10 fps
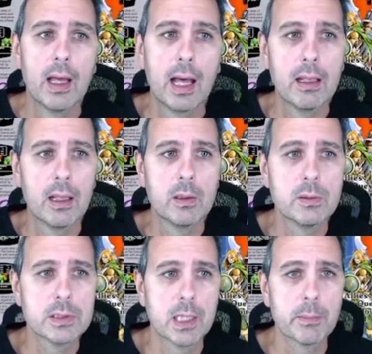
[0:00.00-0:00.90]

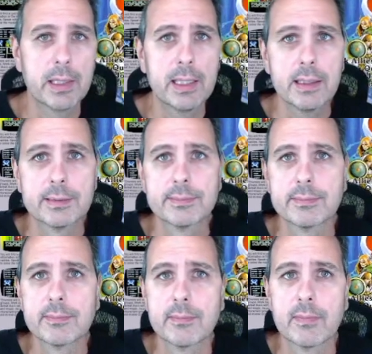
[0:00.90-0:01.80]
Hello, Sumkey.
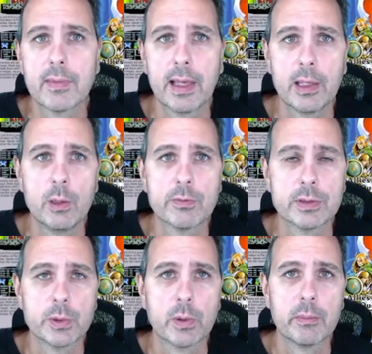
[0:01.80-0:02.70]
Thank you for
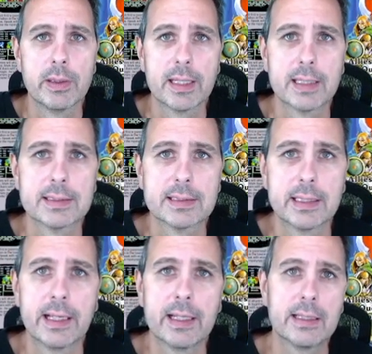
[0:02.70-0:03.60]
joining me again
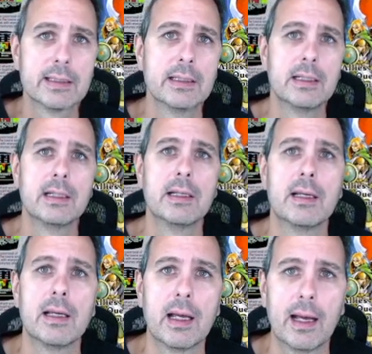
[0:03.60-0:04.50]
today.
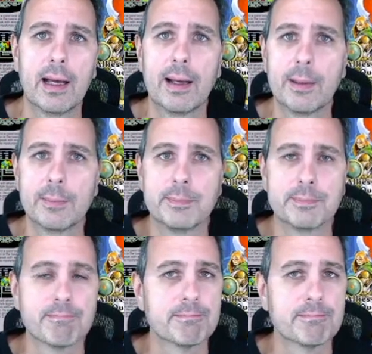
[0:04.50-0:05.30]
Um,